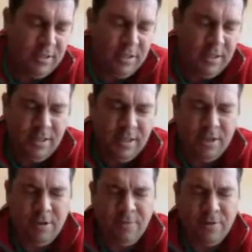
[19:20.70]
Thank you
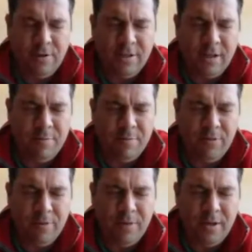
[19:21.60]
for our time in
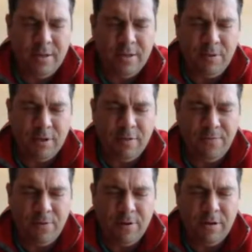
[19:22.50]
Philippians. I'm looking forward
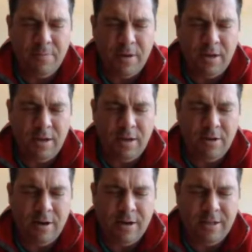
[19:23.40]
to being in here on
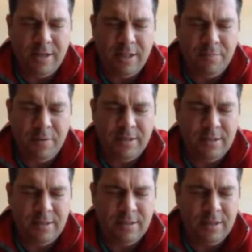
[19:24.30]
a daily basis
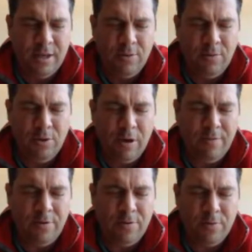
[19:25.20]
with whoever you
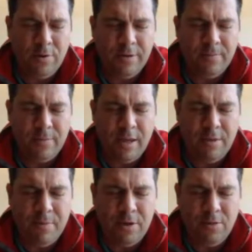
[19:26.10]
bring, and may
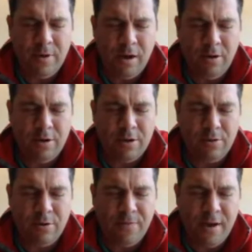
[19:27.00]
you be honored and glorified.